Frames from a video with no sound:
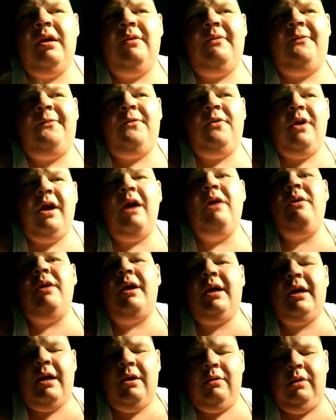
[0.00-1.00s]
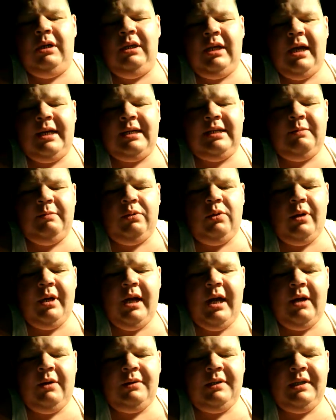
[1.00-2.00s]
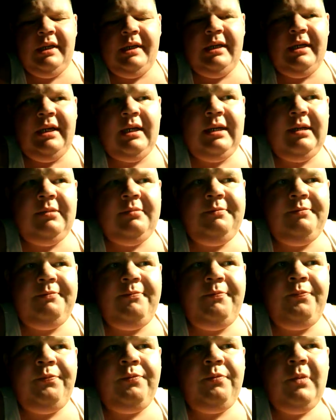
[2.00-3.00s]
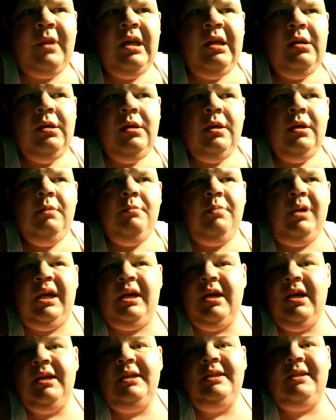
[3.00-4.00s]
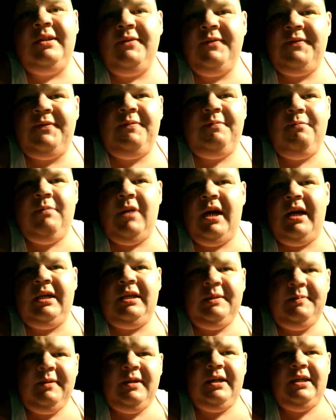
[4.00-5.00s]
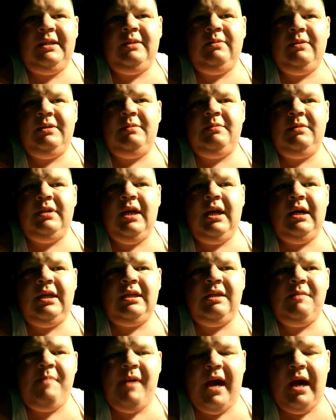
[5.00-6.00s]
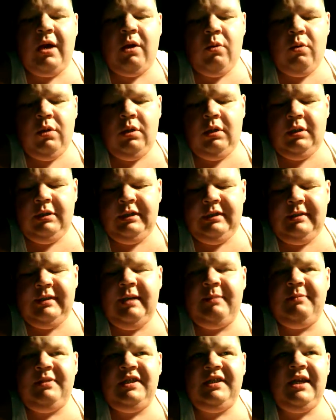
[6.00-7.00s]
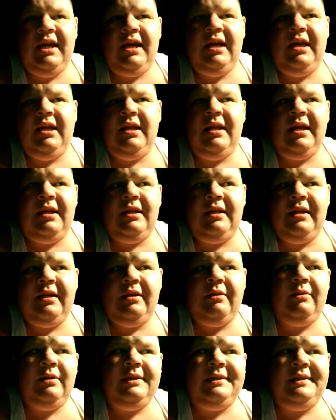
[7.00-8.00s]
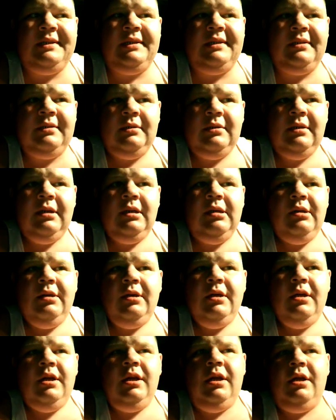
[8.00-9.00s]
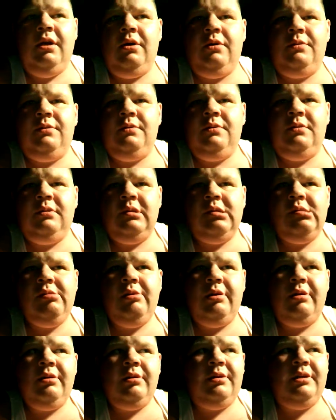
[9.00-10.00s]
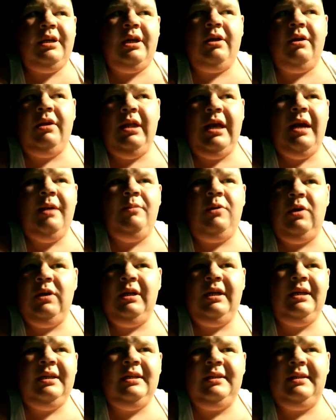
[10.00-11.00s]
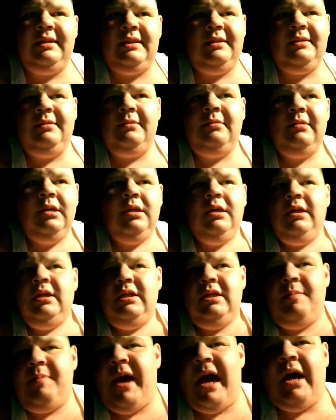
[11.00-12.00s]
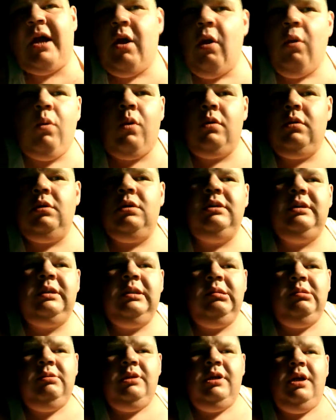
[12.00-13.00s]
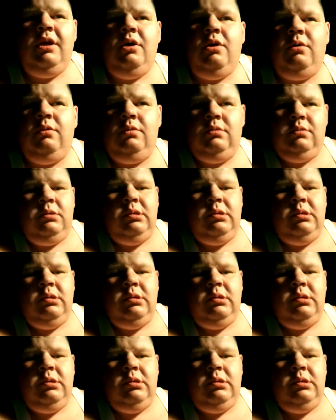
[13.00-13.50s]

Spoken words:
For Eric, I would like to point out that because of my experience with Tobacco World and them saying that there was, their label is Tobacco World, and